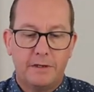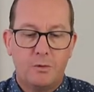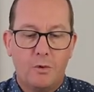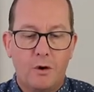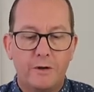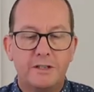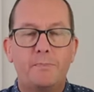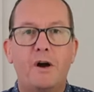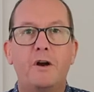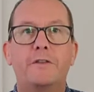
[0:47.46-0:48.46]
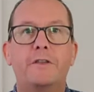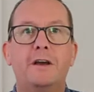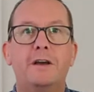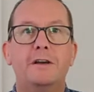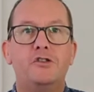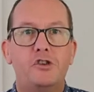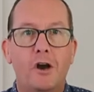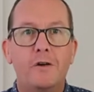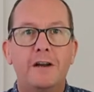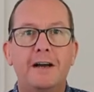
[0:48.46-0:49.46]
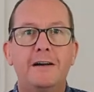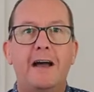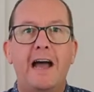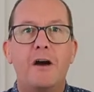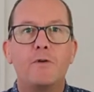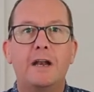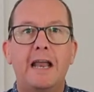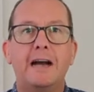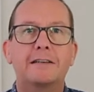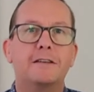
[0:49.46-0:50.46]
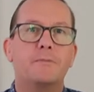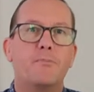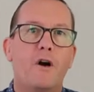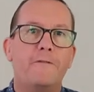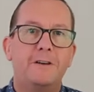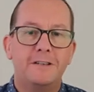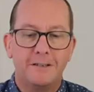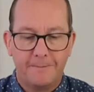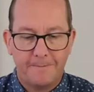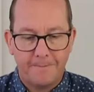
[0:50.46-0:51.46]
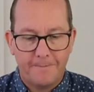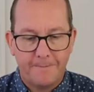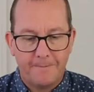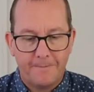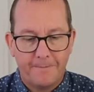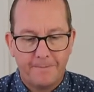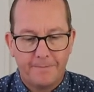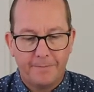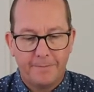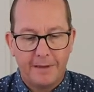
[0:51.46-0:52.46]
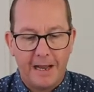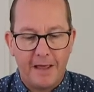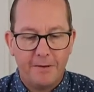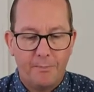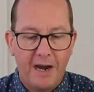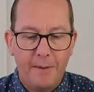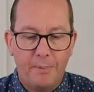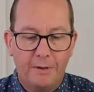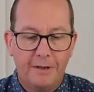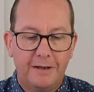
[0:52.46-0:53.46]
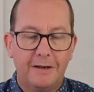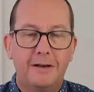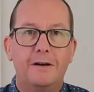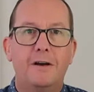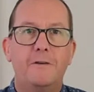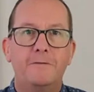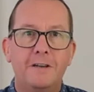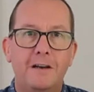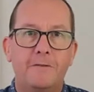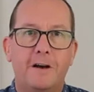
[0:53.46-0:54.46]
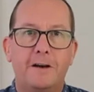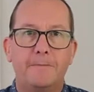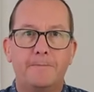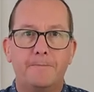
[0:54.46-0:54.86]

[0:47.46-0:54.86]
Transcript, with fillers: towards both Jonah, our reluctant prophet, and the people of Nineveh.